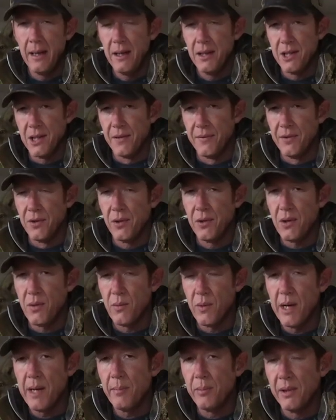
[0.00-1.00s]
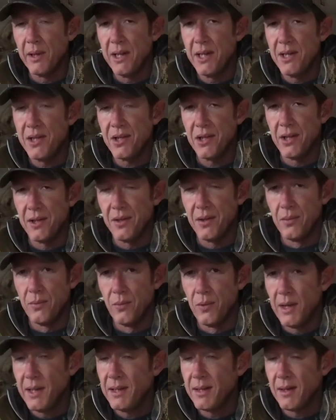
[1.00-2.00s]
He says if you're in the right place at the
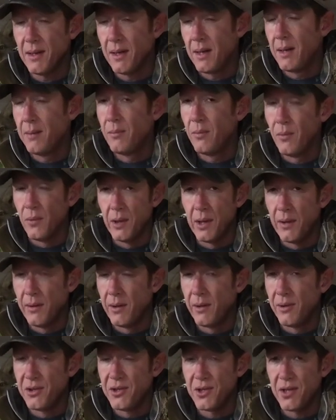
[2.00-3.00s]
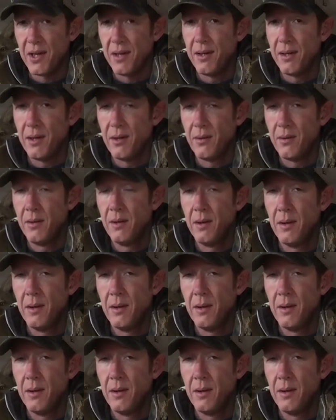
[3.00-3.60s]
right time, right around sundown,